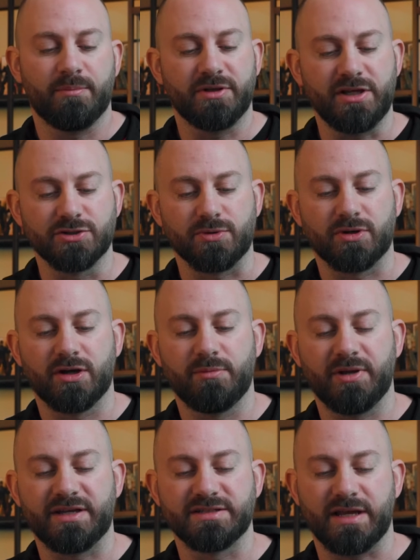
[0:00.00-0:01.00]
But these were good
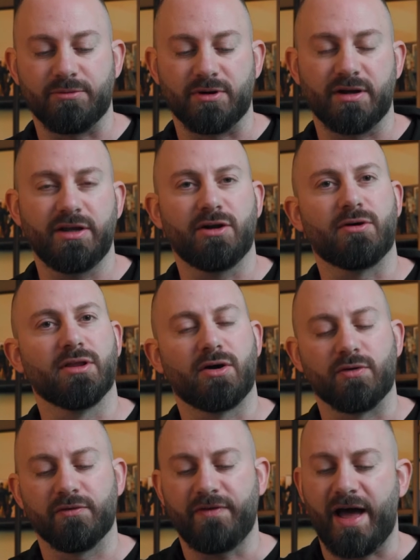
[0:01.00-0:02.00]
because they were, a
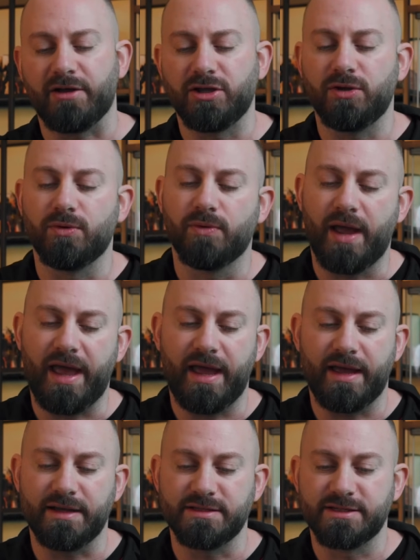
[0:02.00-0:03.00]
lower value,
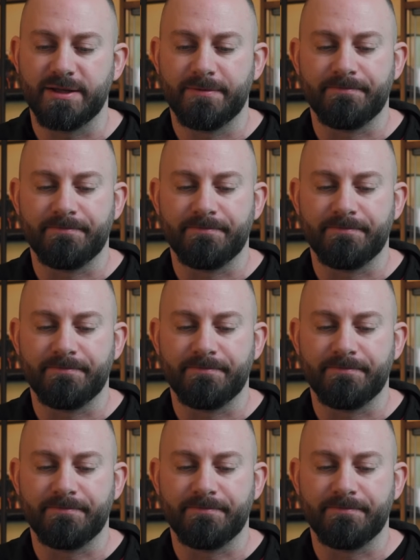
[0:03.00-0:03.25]
and